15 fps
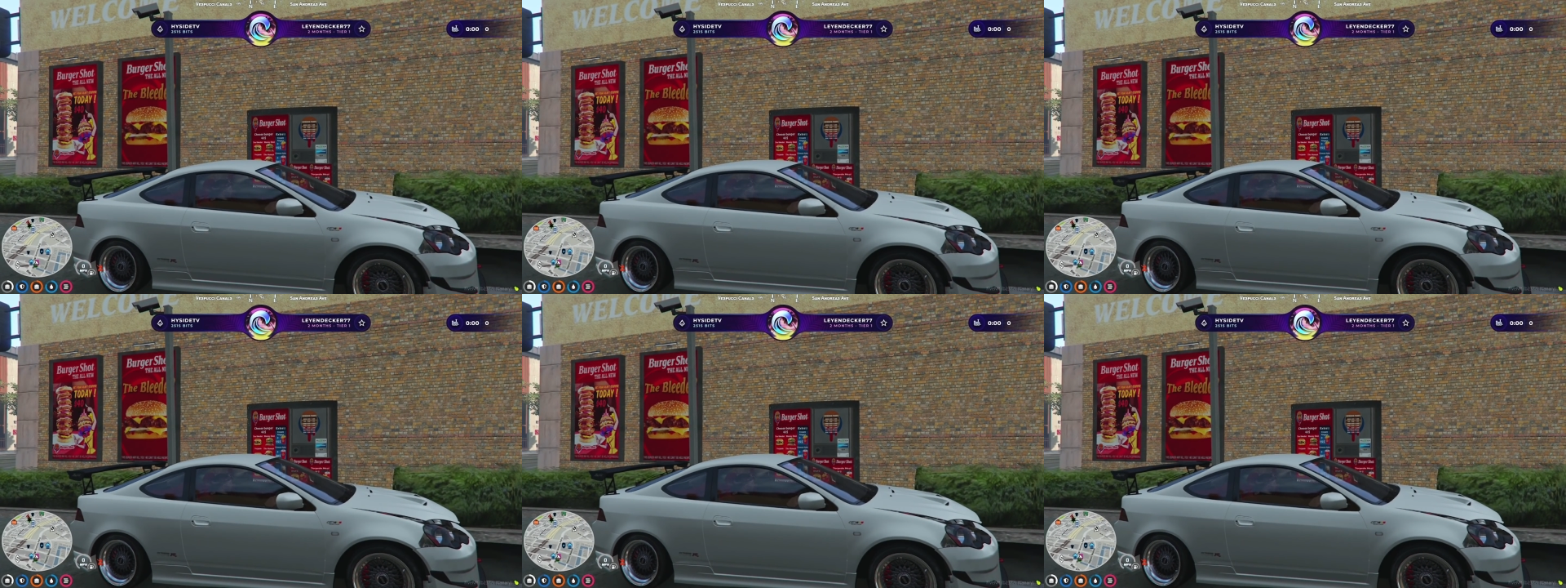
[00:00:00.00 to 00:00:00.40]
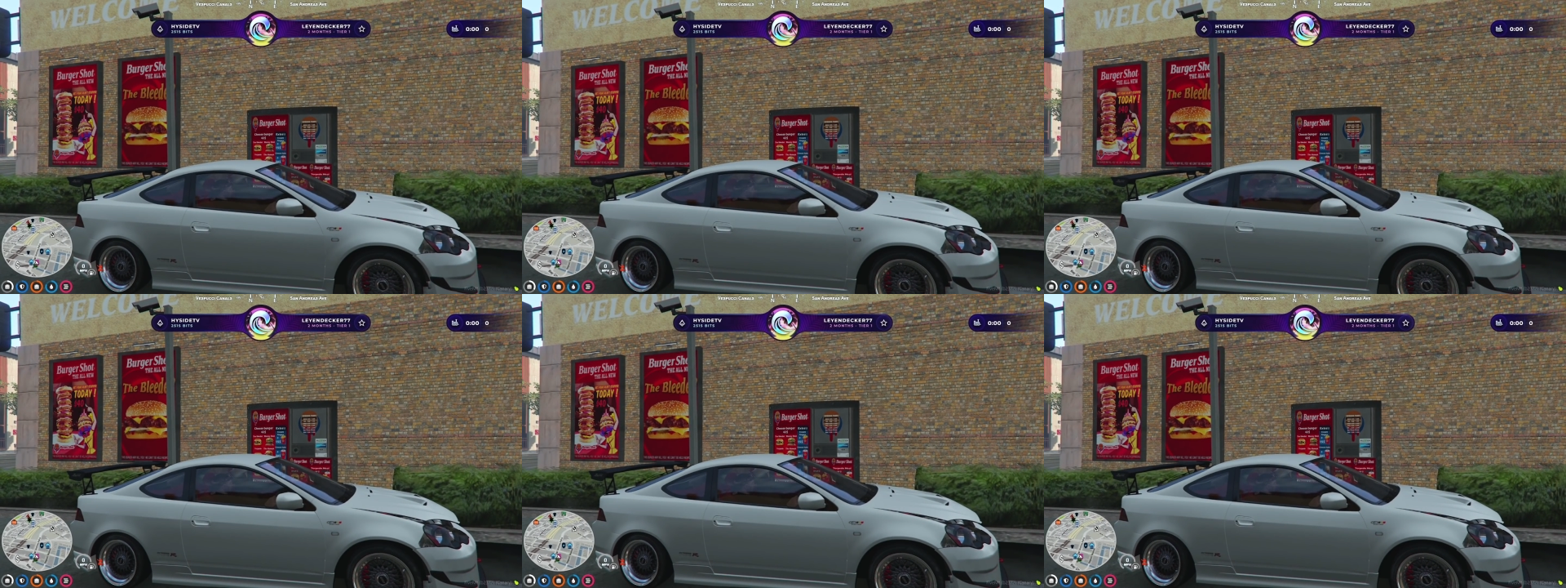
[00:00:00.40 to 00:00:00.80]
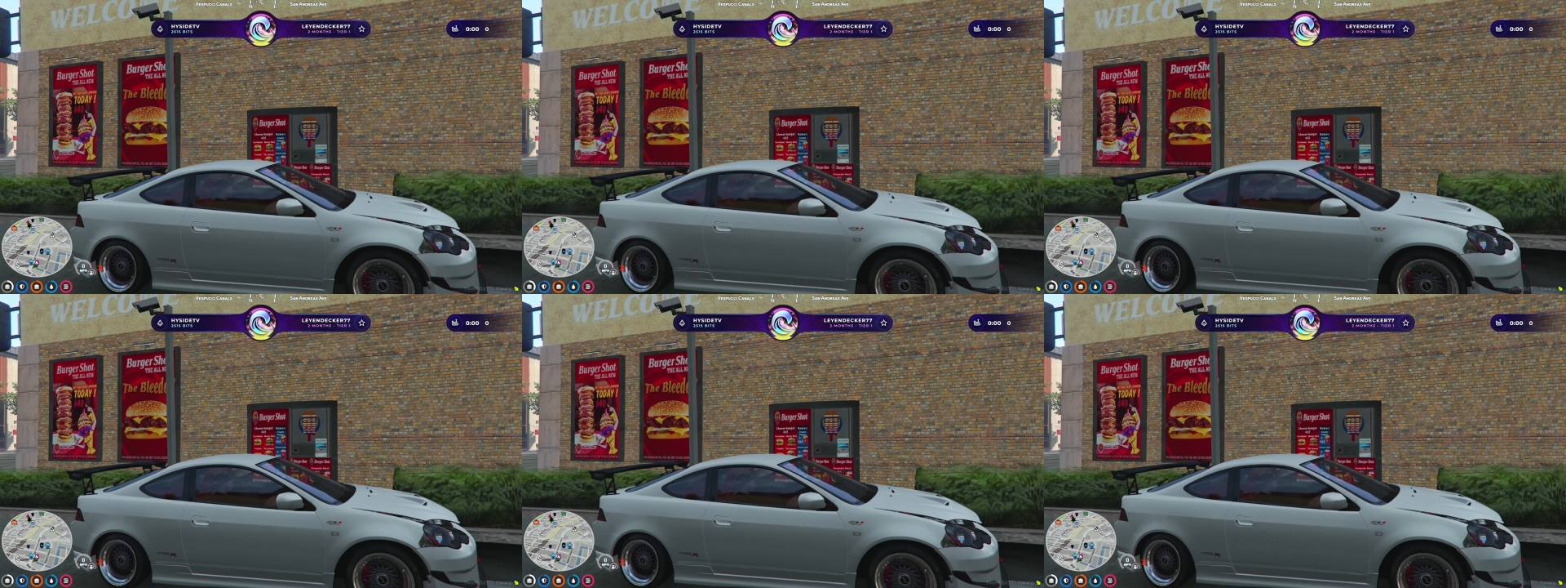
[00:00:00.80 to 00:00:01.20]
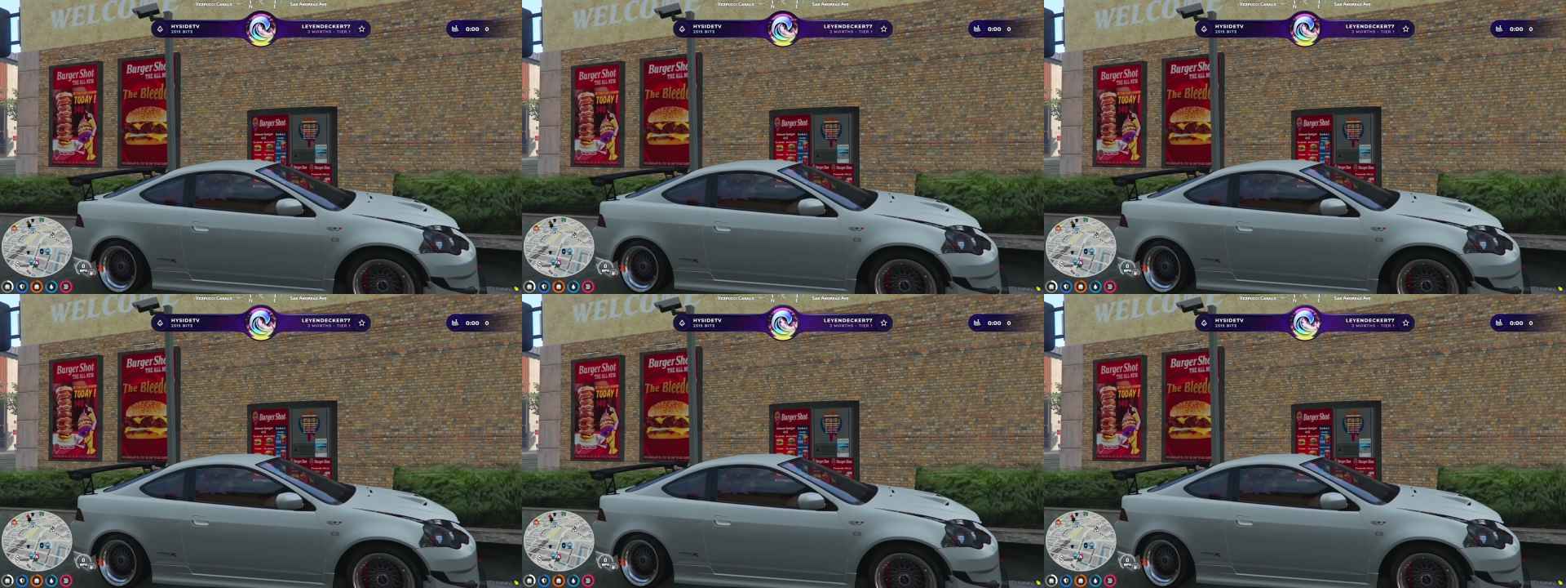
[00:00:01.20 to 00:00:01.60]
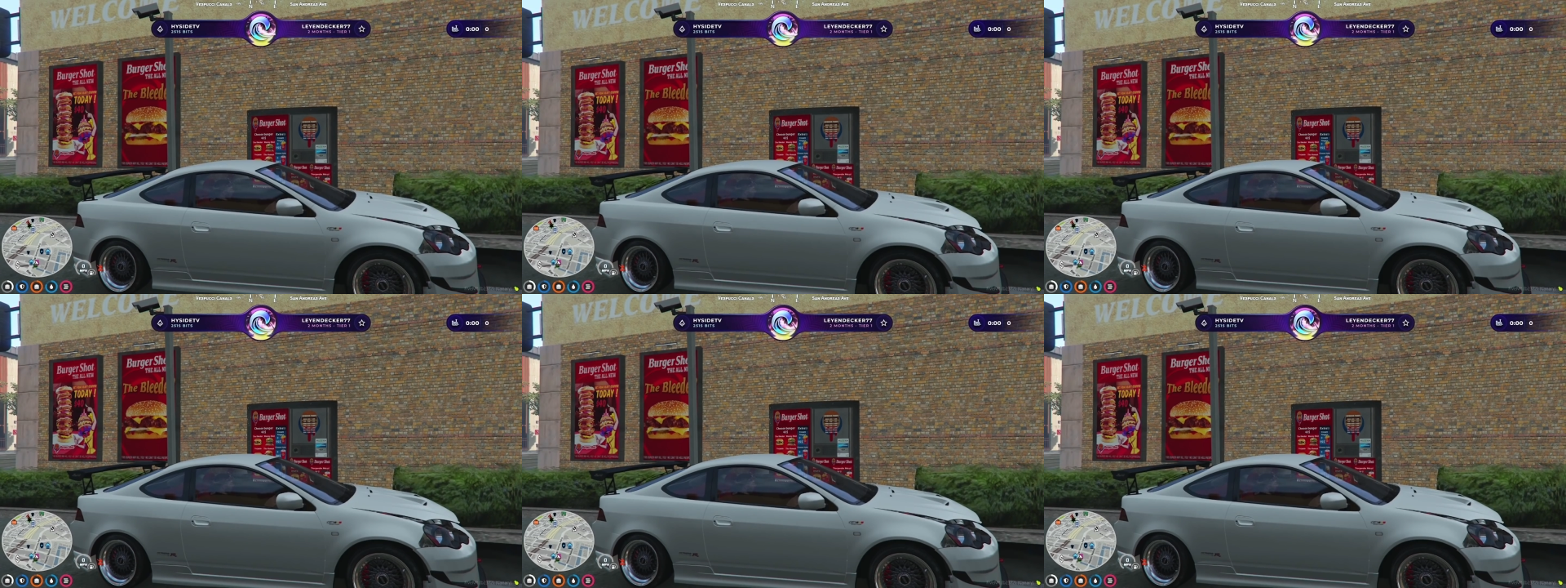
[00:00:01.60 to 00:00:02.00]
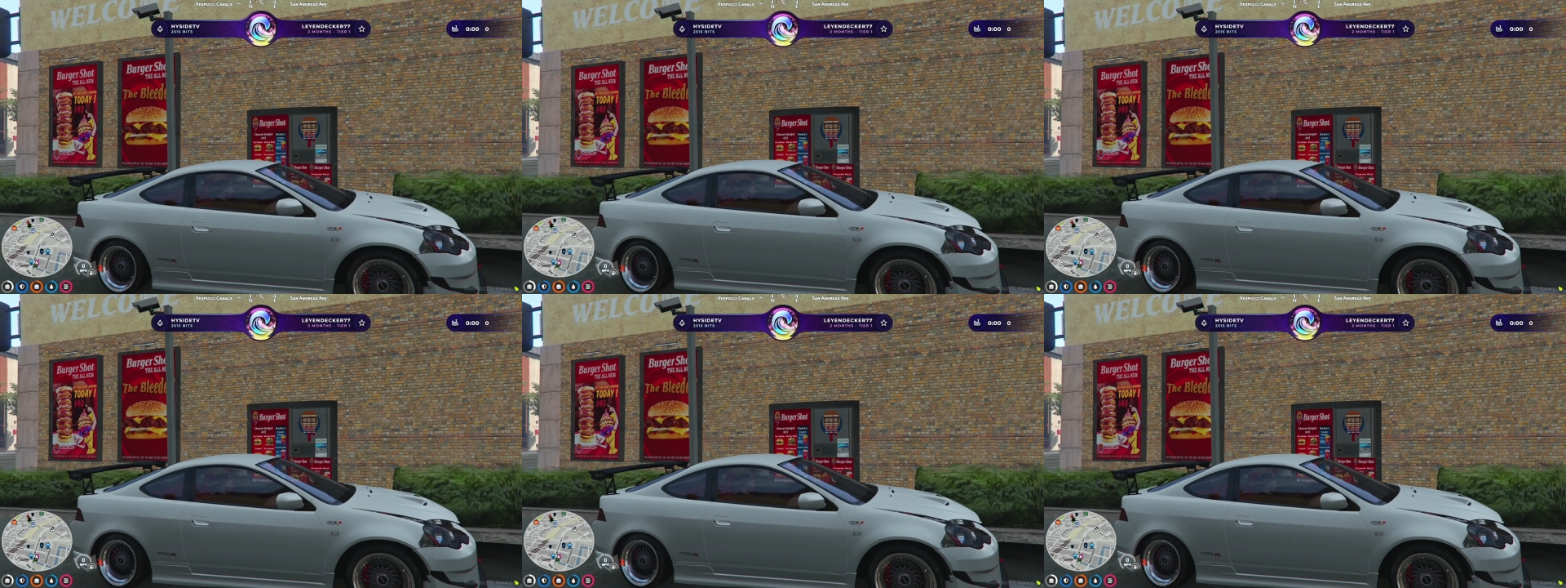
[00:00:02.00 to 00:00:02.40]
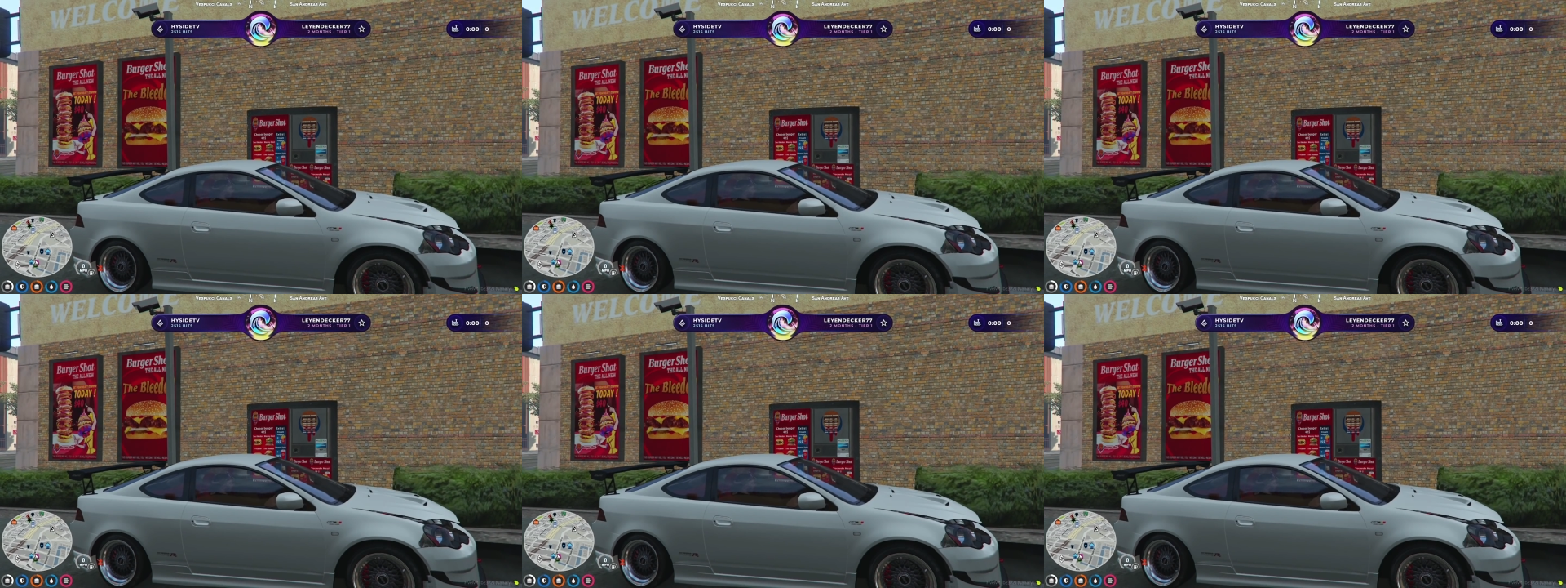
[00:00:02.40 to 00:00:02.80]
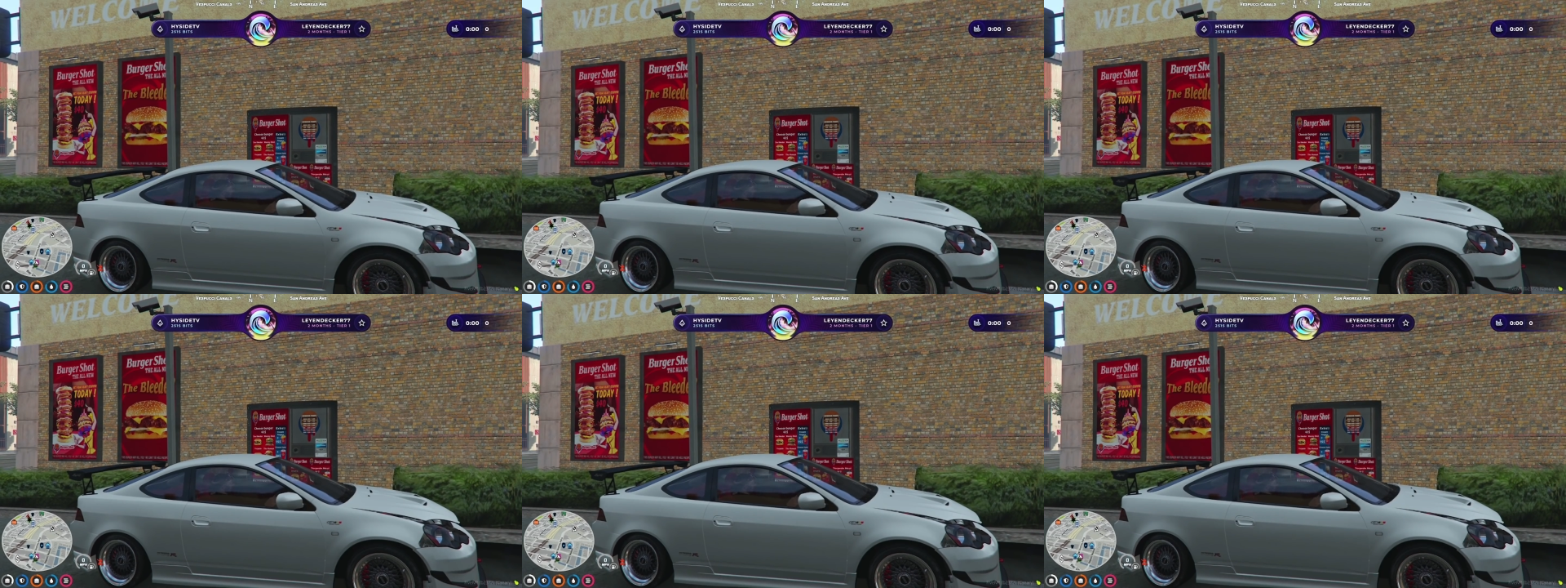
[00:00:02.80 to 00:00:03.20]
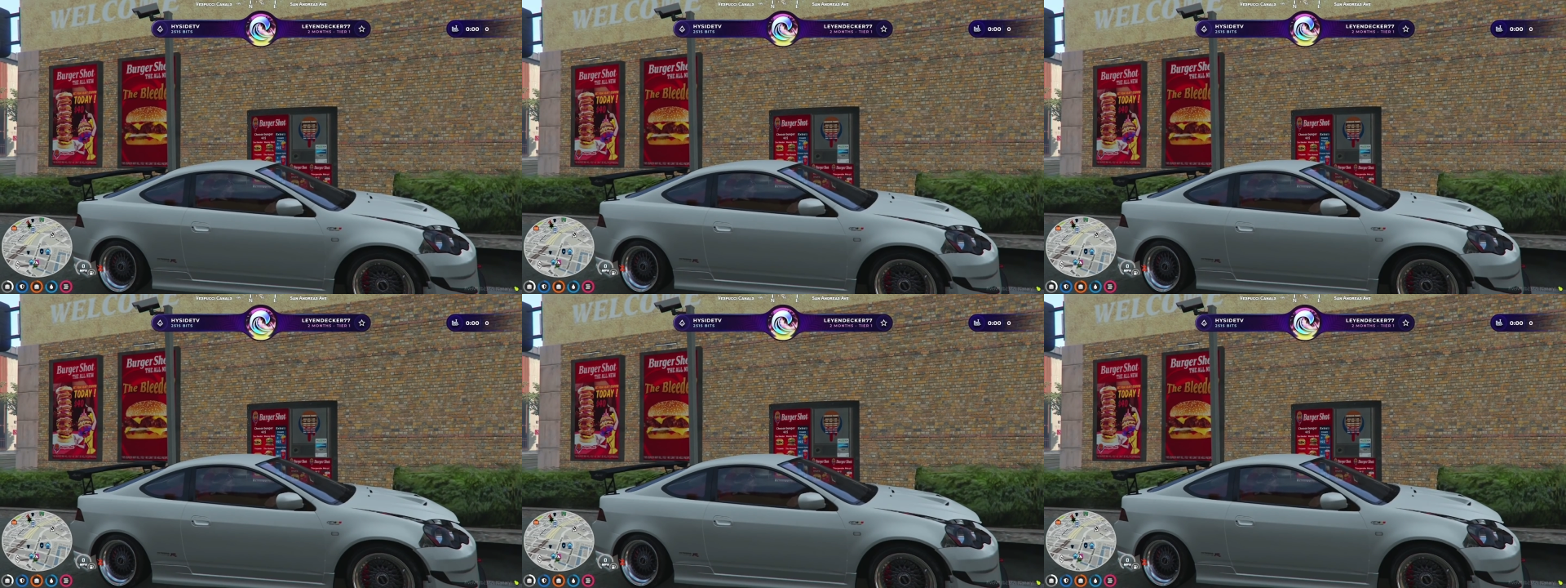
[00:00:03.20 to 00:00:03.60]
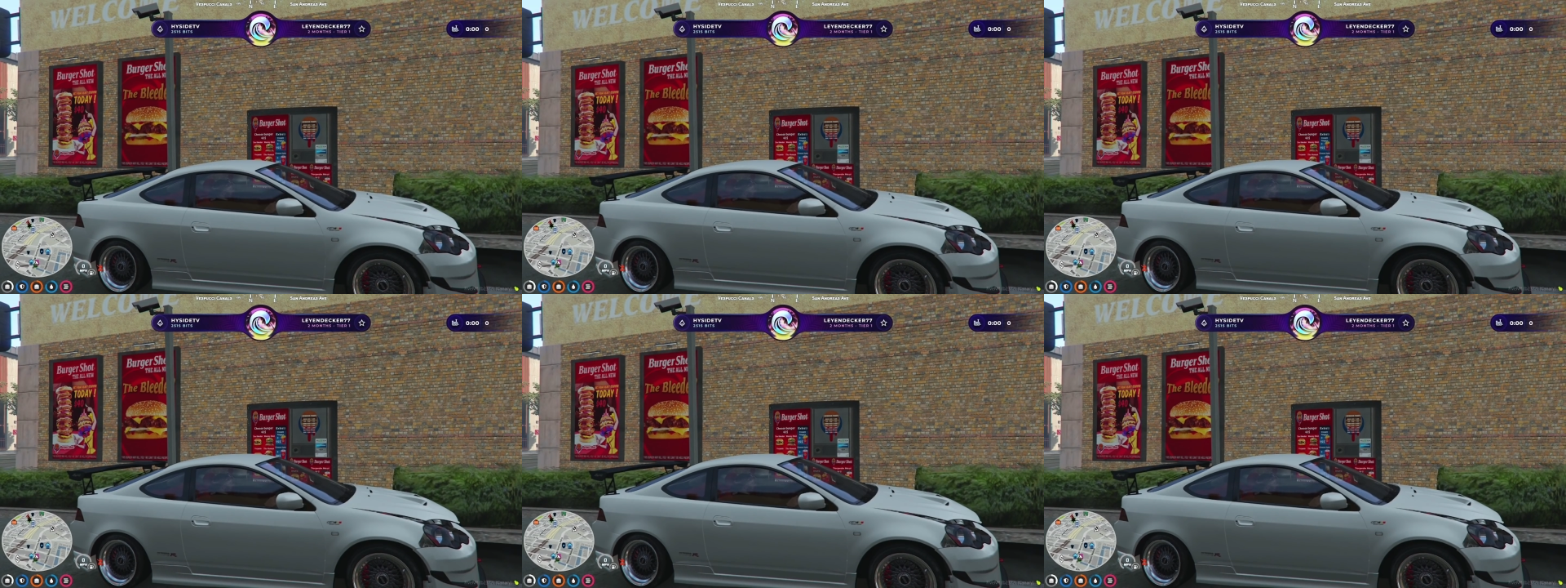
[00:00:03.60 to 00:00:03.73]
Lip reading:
(no speaker visible)